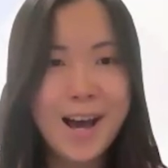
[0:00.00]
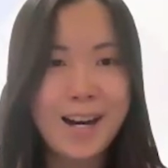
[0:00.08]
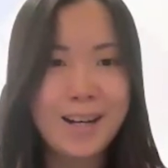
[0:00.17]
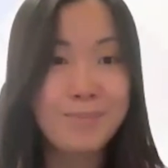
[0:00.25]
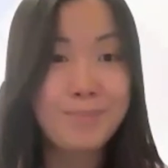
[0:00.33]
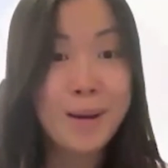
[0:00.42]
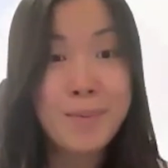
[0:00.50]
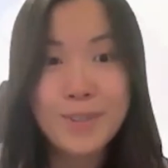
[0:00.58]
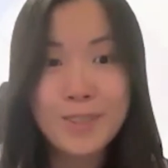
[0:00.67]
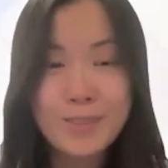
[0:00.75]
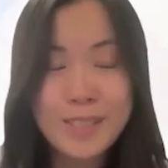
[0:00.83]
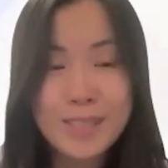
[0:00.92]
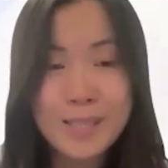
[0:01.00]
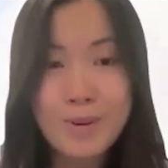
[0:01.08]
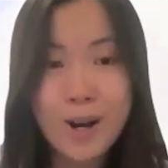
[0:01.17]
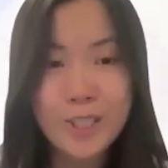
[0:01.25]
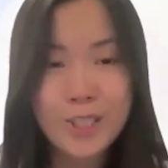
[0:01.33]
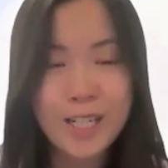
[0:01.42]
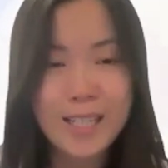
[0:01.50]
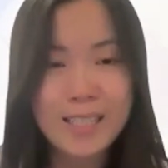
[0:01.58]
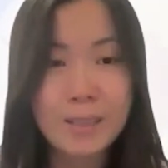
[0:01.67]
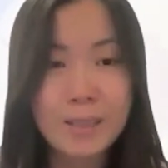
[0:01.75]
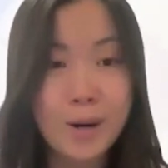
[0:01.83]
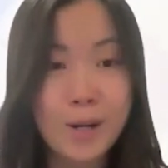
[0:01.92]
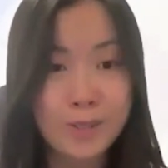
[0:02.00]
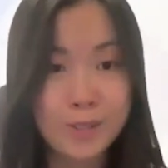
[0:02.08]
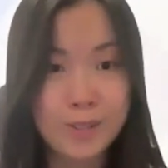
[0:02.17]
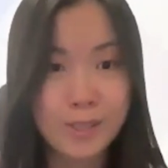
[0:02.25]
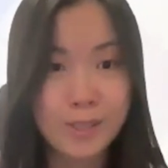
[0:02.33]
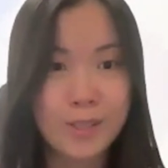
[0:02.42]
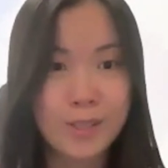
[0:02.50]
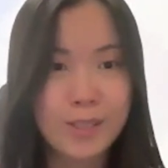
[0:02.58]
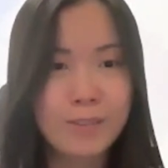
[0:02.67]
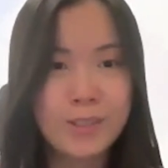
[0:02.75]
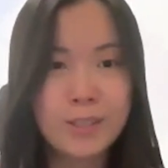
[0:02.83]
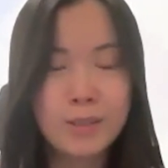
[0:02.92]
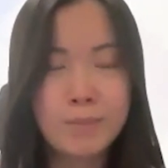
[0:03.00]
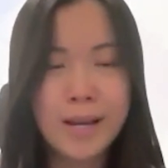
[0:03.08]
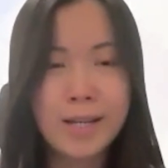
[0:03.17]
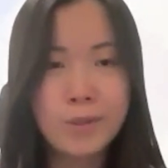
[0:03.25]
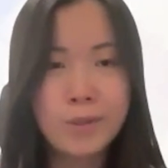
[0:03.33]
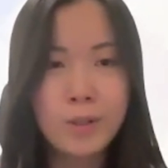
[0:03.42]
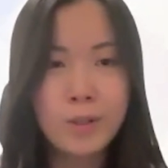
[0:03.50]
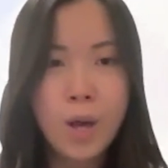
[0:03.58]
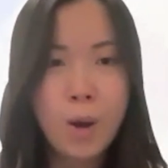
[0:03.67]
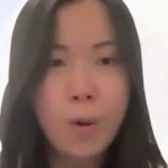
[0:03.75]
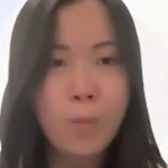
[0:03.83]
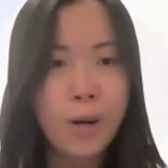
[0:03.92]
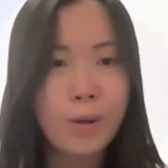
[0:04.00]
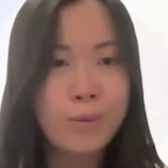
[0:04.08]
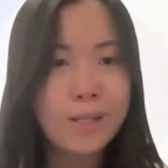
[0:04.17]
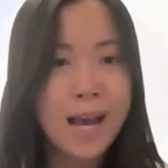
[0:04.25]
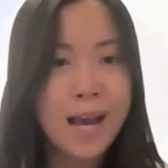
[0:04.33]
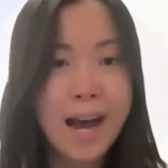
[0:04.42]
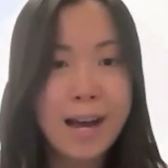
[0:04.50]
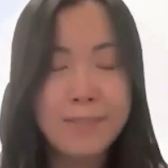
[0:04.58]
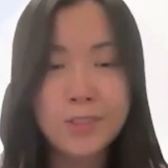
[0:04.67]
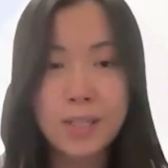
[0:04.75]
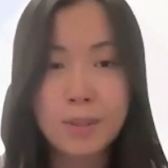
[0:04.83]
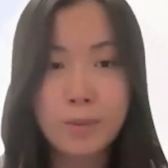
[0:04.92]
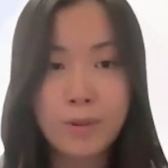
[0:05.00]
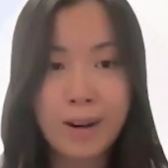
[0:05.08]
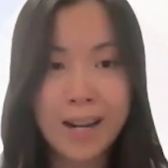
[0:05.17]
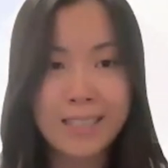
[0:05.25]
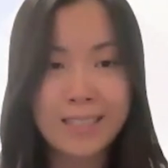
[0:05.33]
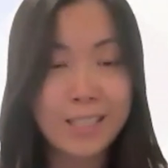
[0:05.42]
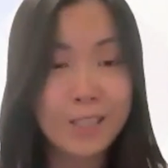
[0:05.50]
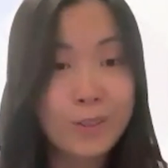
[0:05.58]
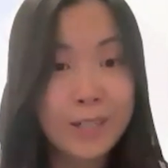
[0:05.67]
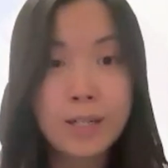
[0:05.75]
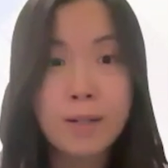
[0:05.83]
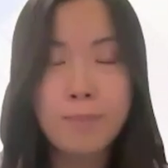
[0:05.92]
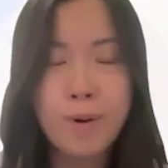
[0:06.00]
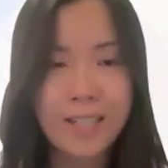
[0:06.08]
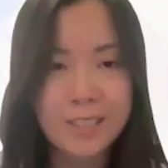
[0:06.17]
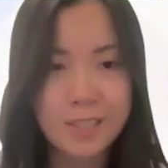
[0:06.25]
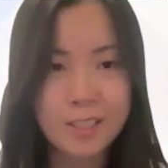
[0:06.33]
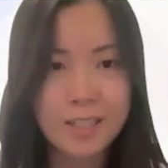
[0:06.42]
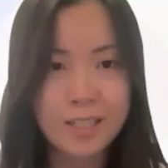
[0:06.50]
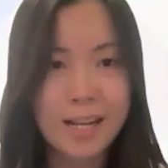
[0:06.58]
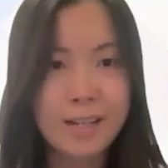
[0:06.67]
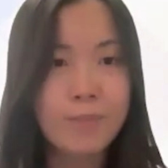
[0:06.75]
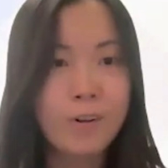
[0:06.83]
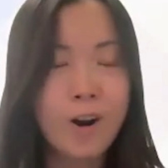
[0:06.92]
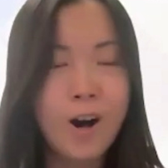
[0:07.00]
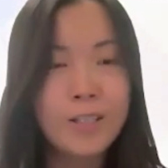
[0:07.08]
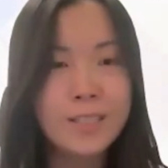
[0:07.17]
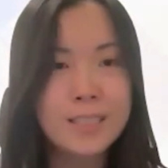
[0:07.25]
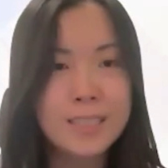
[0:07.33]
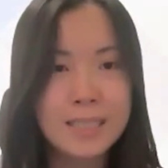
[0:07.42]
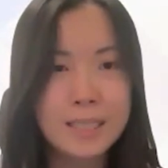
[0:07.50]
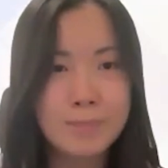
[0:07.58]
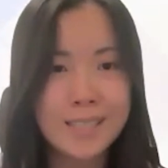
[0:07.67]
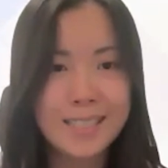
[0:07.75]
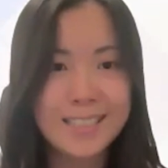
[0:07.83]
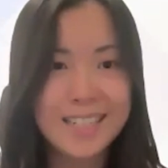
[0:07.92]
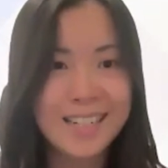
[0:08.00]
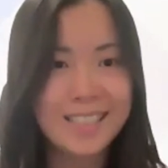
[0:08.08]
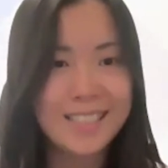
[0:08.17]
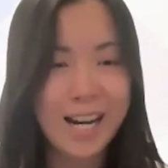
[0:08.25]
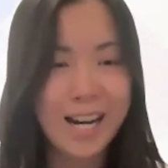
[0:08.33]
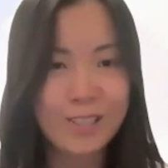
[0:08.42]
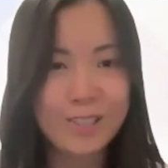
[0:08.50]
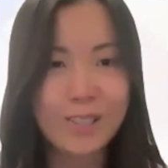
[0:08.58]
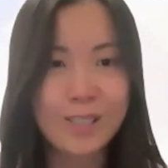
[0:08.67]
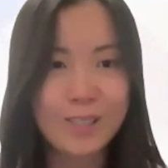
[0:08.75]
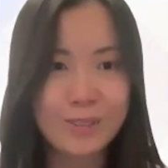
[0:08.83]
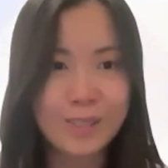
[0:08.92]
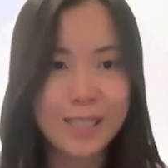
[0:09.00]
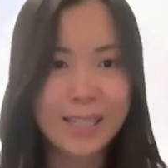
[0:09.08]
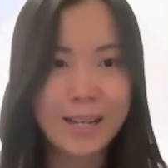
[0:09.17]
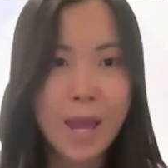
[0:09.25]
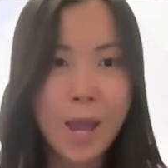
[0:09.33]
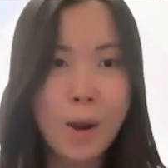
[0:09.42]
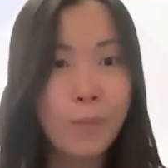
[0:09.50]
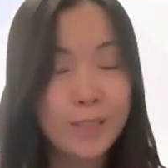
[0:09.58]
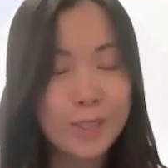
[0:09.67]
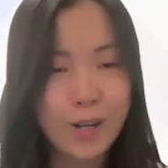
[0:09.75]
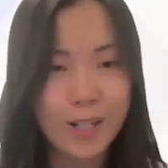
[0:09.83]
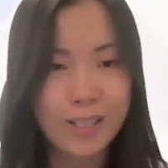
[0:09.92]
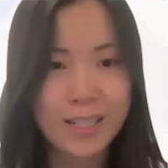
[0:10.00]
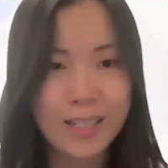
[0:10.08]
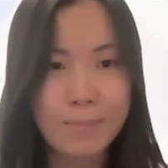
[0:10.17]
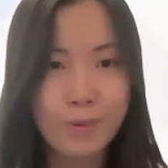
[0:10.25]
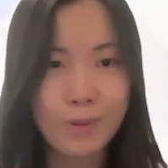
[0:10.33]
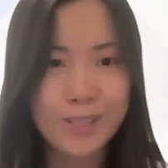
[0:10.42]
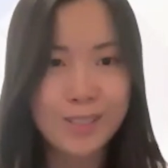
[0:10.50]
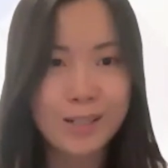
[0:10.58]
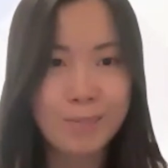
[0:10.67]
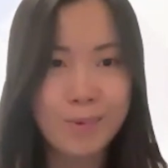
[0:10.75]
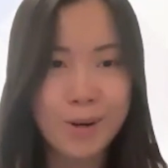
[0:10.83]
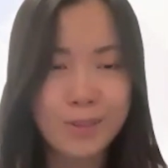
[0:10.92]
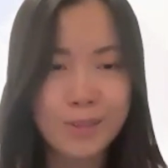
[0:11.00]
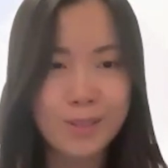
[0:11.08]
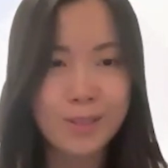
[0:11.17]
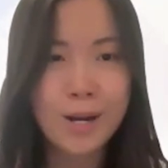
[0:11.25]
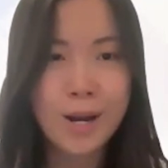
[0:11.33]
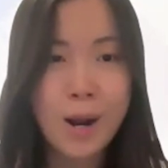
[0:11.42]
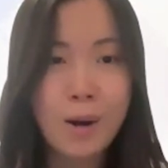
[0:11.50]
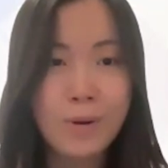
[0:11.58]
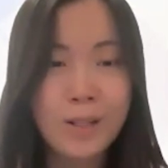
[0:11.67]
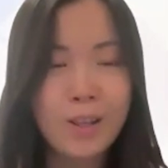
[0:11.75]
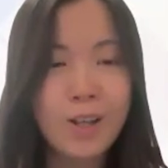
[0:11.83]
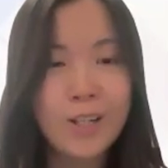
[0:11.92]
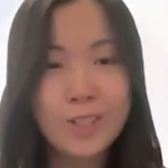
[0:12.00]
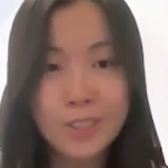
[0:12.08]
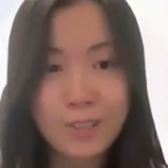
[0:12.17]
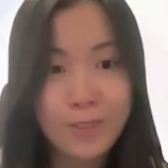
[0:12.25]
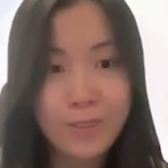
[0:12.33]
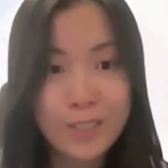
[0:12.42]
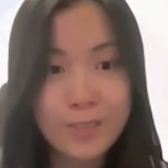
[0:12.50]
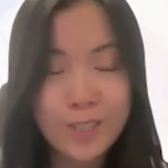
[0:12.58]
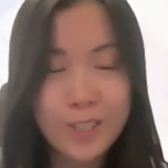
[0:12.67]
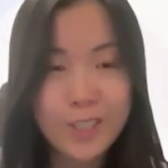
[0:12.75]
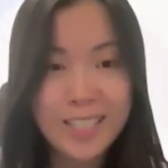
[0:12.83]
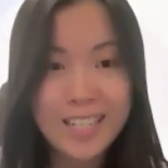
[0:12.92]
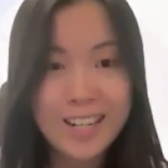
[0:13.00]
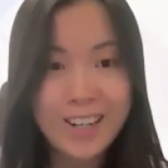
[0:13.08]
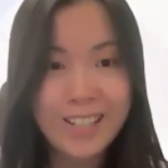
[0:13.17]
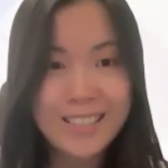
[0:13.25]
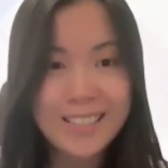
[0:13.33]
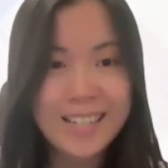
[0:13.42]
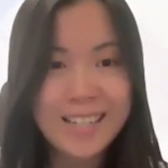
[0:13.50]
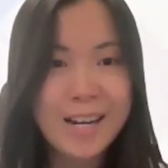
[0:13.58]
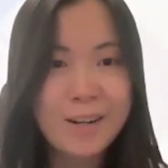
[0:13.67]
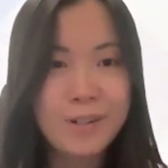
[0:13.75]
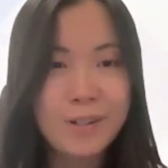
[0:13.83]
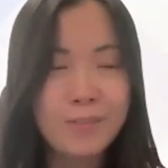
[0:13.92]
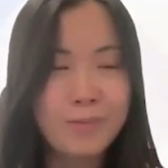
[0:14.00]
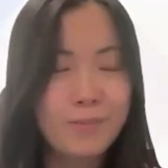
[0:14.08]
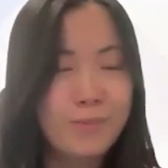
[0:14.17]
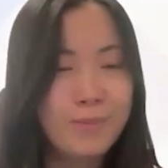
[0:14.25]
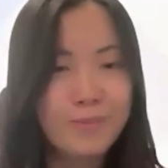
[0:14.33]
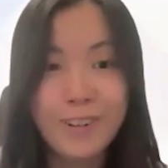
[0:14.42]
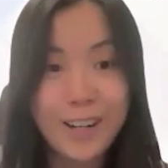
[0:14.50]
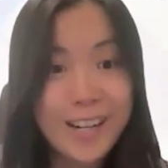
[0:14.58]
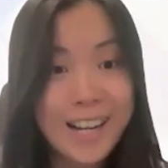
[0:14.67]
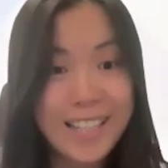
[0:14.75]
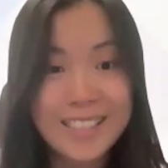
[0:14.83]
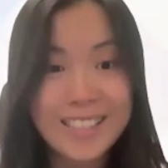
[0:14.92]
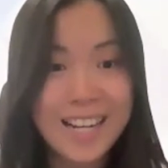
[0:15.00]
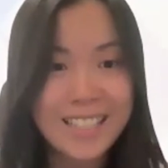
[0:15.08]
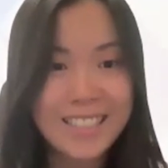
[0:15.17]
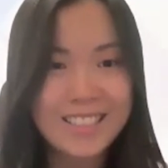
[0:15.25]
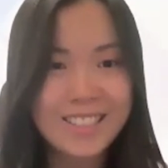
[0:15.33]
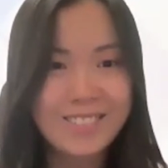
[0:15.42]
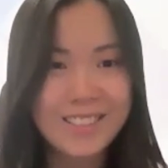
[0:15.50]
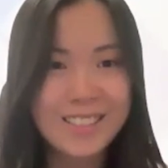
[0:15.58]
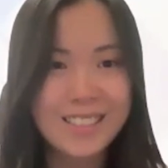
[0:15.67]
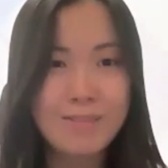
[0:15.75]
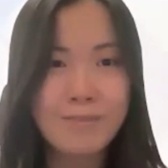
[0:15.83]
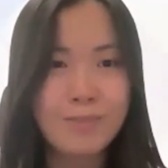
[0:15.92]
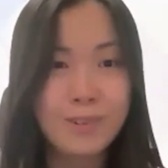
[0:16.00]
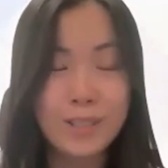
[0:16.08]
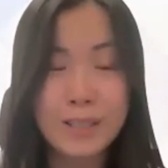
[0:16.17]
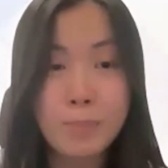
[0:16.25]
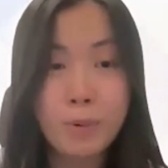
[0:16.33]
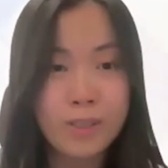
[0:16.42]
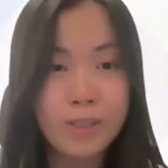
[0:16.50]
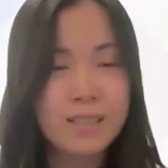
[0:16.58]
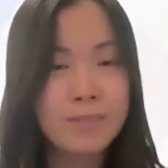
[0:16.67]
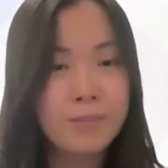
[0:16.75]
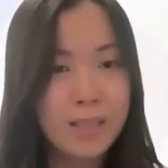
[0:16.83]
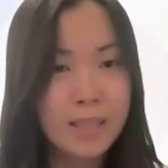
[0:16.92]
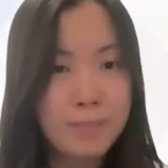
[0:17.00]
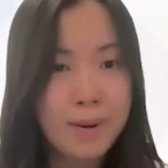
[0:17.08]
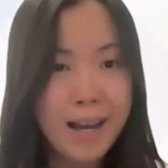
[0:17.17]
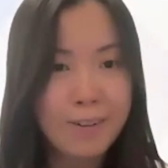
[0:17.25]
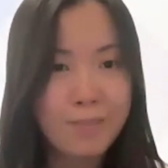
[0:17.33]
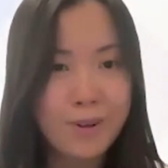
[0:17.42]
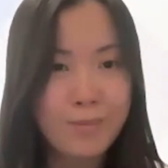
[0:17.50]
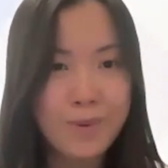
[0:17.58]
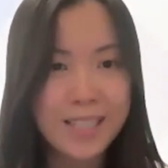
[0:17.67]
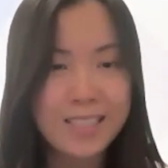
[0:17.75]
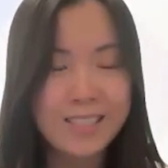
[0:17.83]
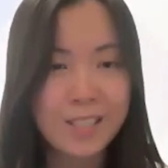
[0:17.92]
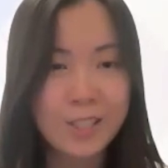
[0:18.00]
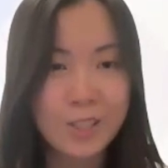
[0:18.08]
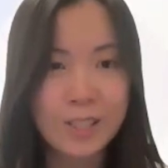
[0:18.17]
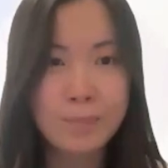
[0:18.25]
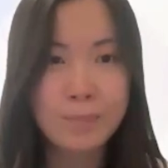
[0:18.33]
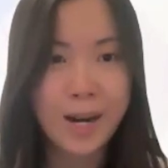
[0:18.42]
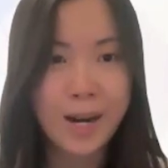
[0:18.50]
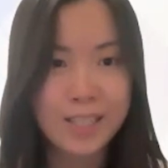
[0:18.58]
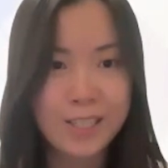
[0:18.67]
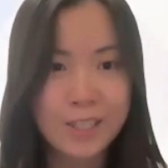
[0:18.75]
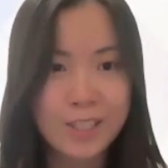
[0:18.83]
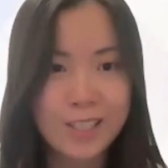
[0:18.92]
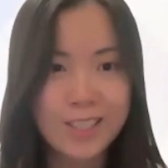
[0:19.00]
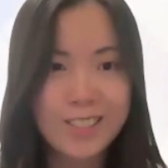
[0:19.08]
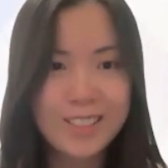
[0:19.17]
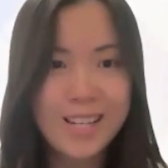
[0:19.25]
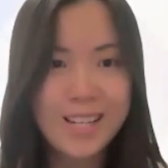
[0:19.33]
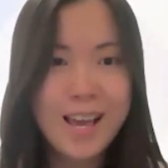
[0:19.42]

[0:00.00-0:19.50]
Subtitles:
My most recent project is the Browser Security Field Manual, where we have summarized and created a practical guide for all the TTPs that attackers are using when targeting employees in the browser. We launched the first version at RSA, and we've very excited to receive really positive feedback from many security practitioners.